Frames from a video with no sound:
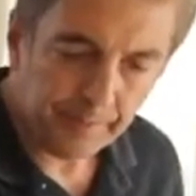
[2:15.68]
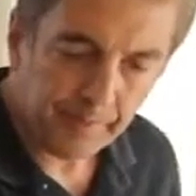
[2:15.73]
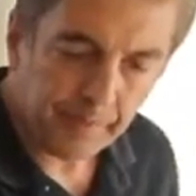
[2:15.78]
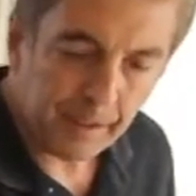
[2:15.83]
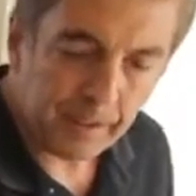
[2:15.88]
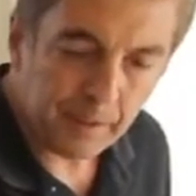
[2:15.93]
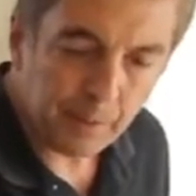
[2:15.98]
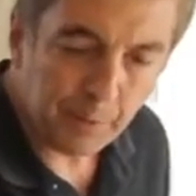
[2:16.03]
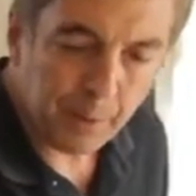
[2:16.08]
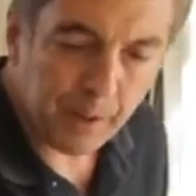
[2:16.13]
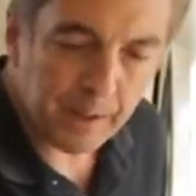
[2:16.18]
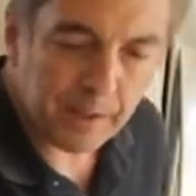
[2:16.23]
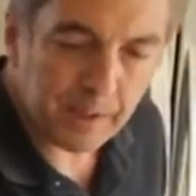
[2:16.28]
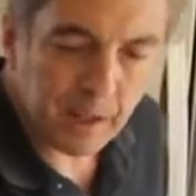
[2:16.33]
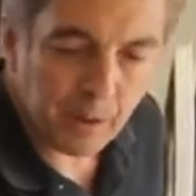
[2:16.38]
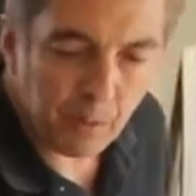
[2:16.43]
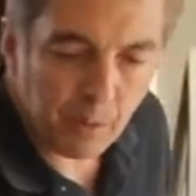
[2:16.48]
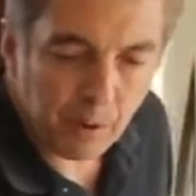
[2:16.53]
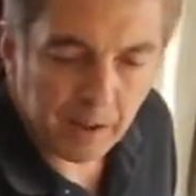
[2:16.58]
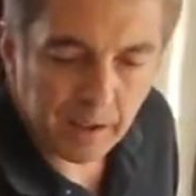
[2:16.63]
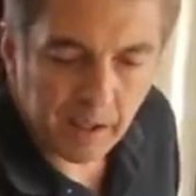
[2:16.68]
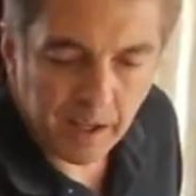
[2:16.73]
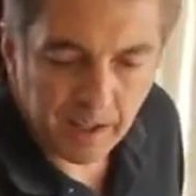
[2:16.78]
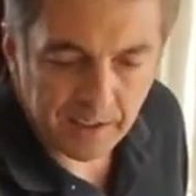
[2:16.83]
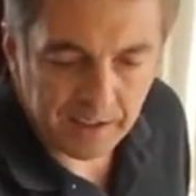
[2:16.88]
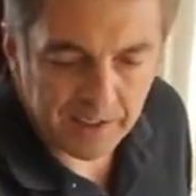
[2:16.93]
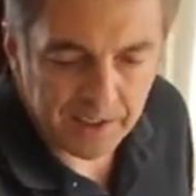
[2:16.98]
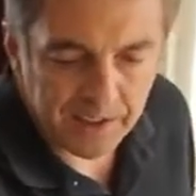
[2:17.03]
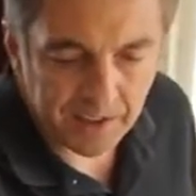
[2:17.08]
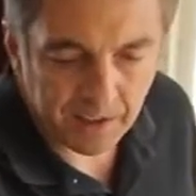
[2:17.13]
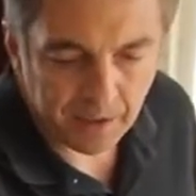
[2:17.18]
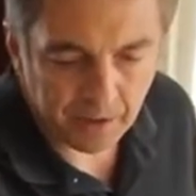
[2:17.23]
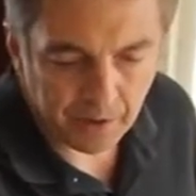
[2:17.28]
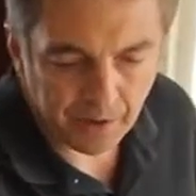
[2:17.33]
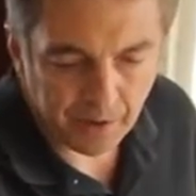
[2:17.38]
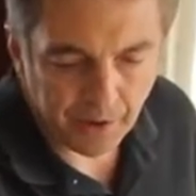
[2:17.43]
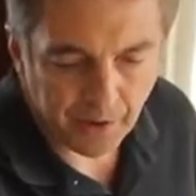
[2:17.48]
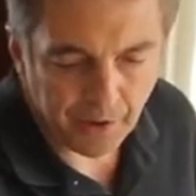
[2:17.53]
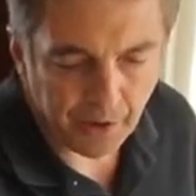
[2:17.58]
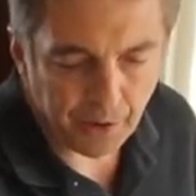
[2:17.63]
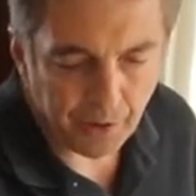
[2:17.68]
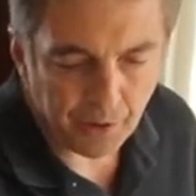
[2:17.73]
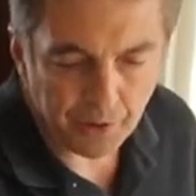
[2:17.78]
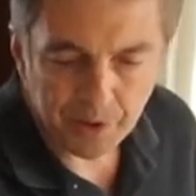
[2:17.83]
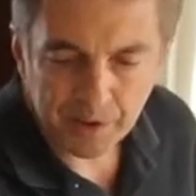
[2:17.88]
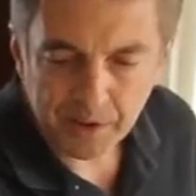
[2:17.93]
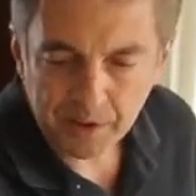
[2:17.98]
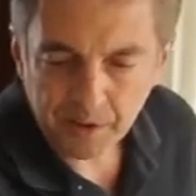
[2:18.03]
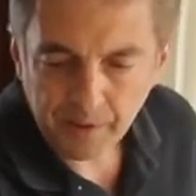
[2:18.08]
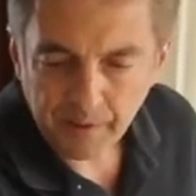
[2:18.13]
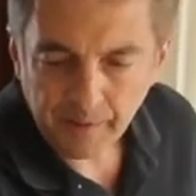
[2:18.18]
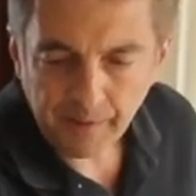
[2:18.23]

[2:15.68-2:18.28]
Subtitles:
And depending on what kind of sealer you use,